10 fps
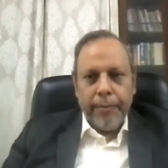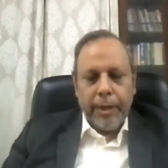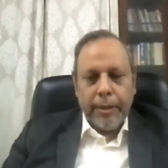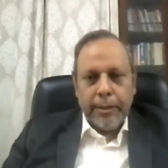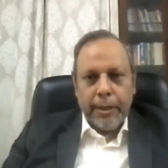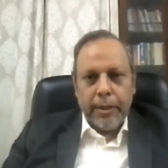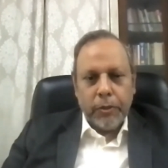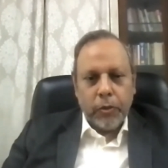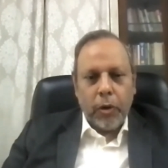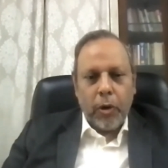that is the
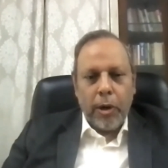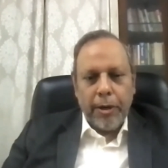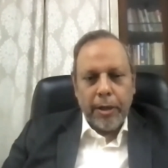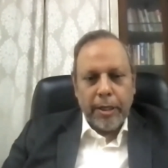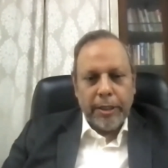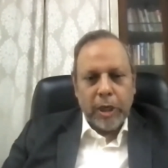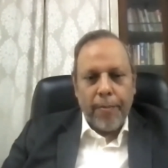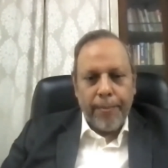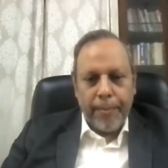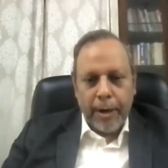so-called
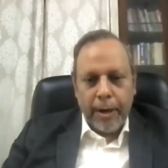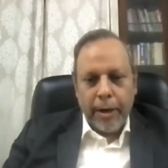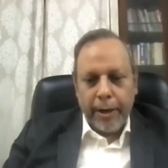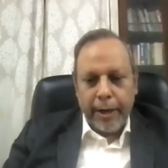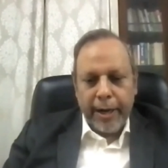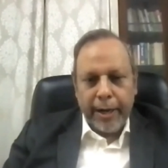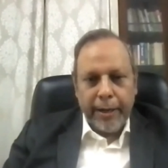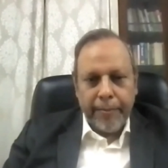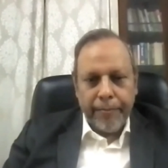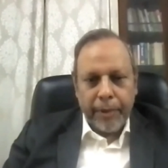JOM Trinity,